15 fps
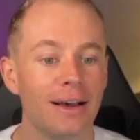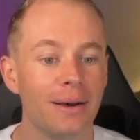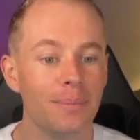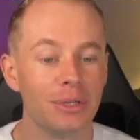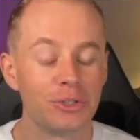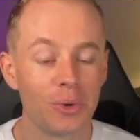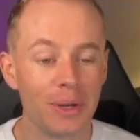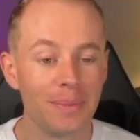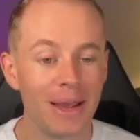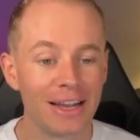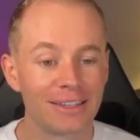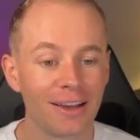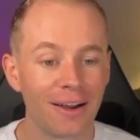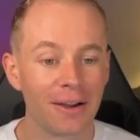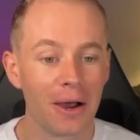between
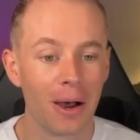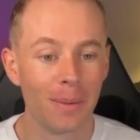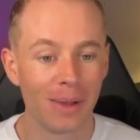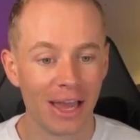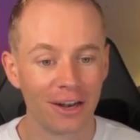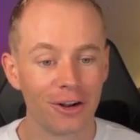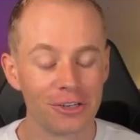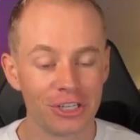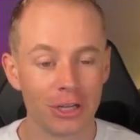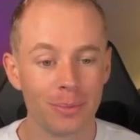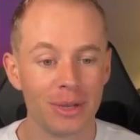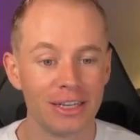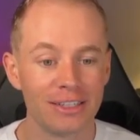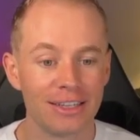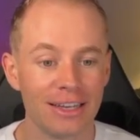make.com and our
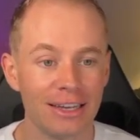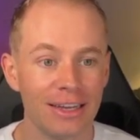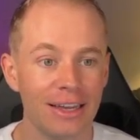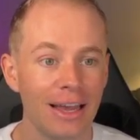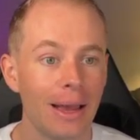GPT.